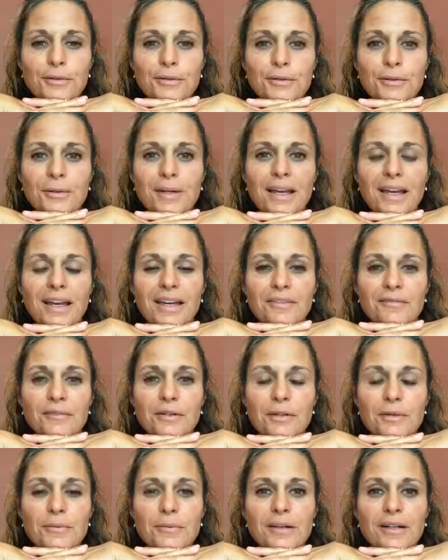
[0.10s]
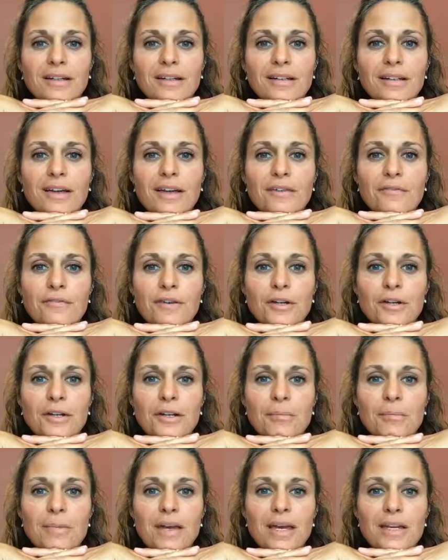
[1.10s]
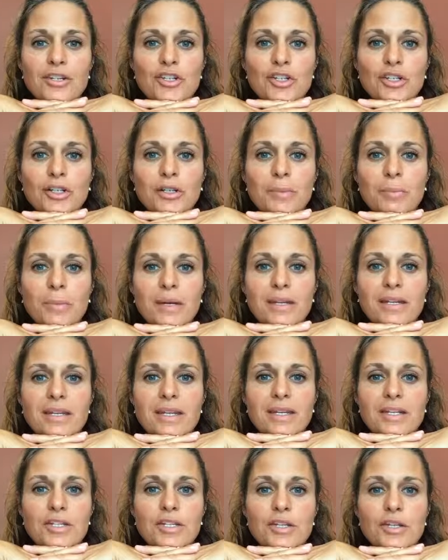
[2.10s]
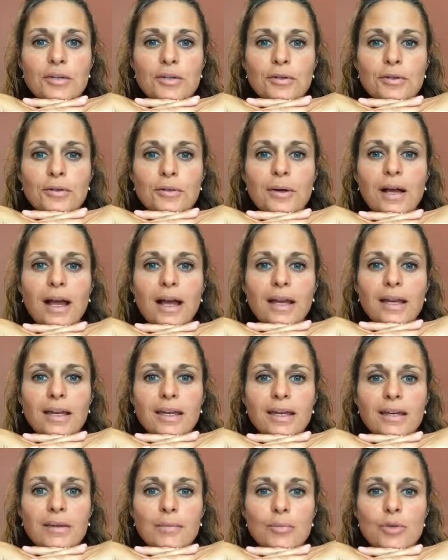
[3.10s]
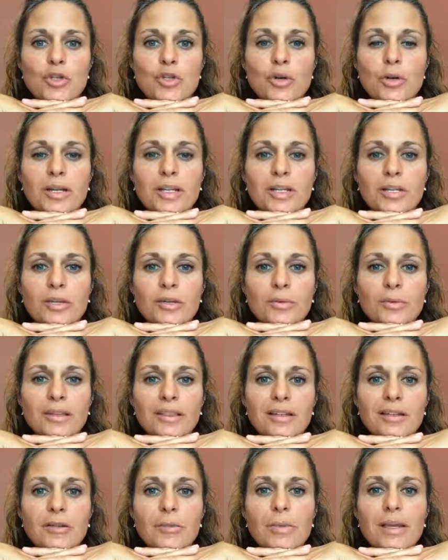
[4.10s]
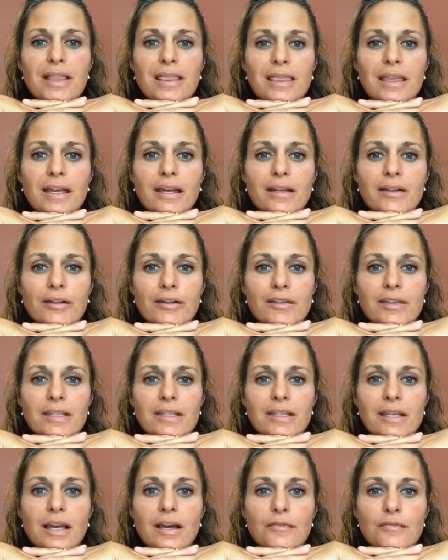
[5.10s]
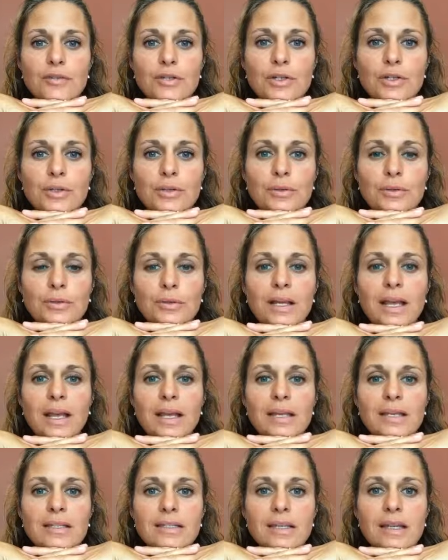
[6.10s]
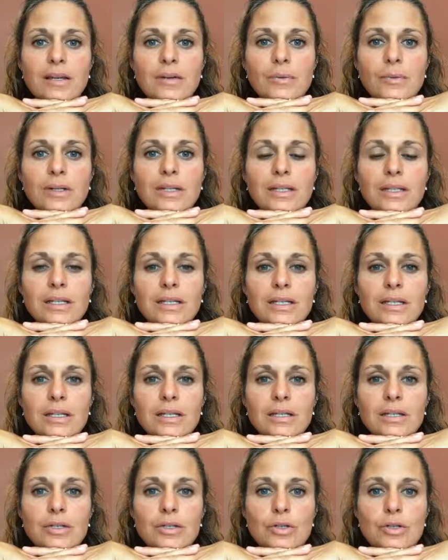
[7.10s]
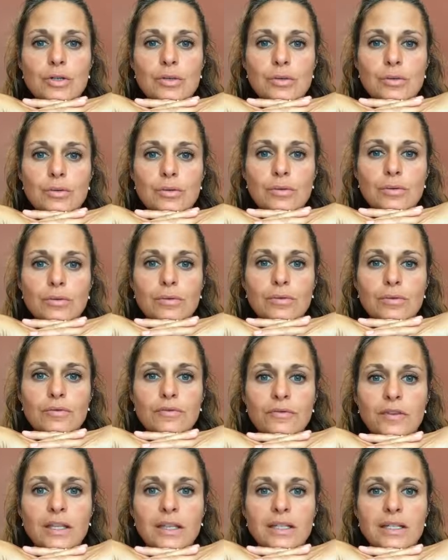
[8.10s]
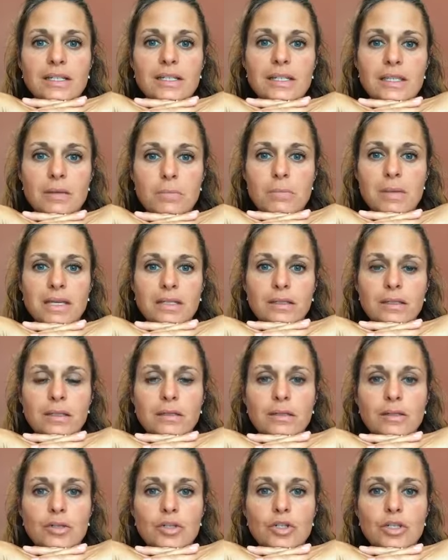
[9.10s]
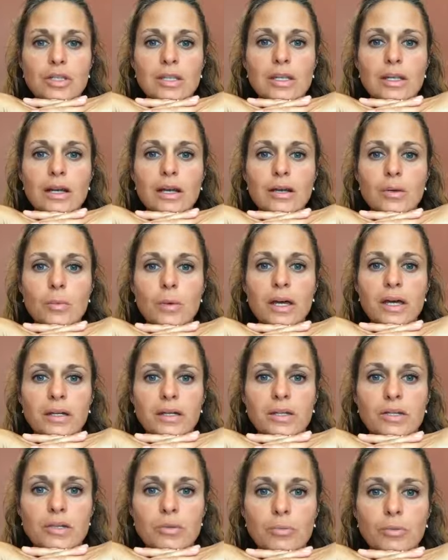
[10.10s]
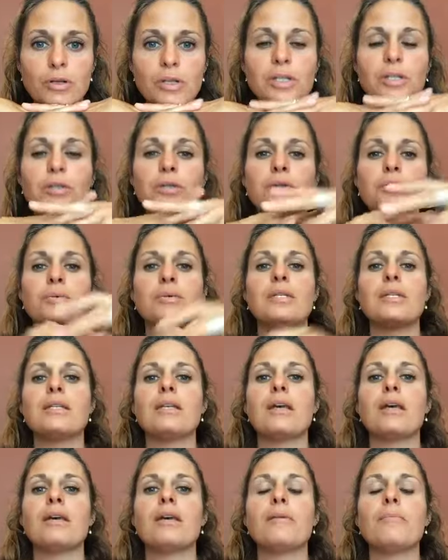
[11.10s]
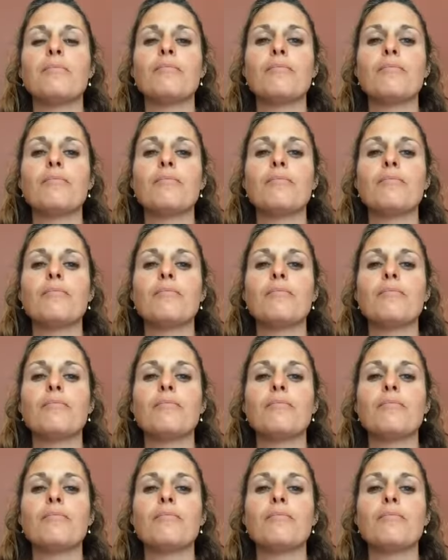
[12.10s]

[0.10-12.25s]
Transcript: Hello, everyone. A very magical Monday to you. I am joining you a little bit later this afternoon as I really needed to feel into the message that I wanted to bring you today.